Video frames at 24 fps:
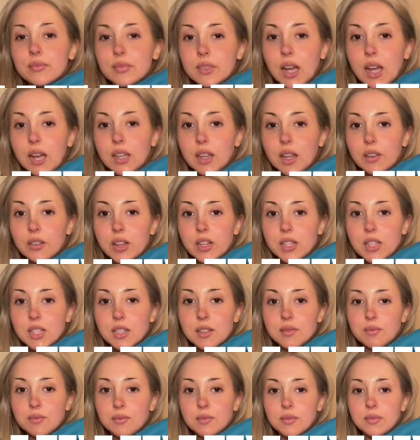I love it.
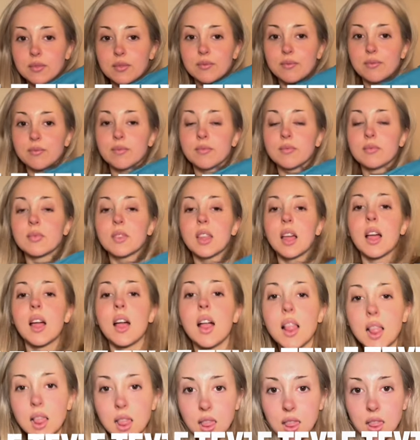
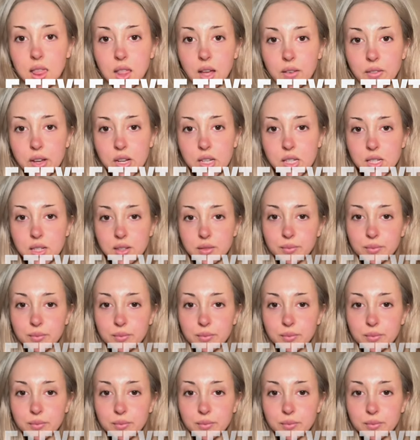Love it.